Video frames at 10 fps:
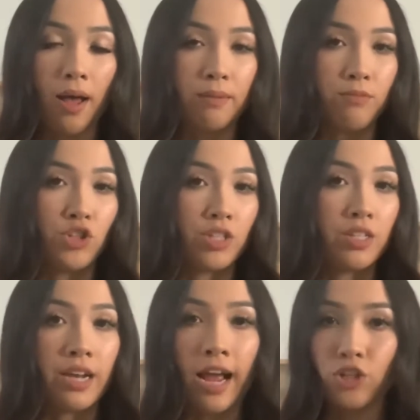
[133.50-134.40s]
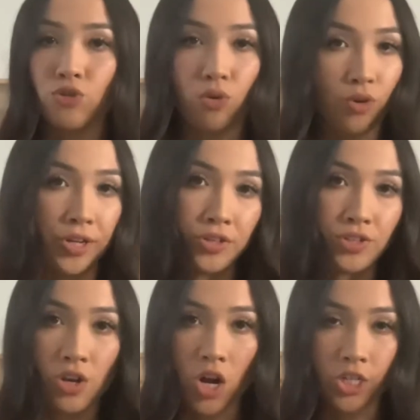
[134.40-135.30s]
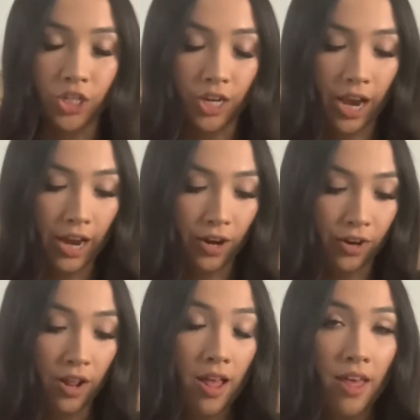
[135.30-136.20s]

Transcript: just the natural oils on your hair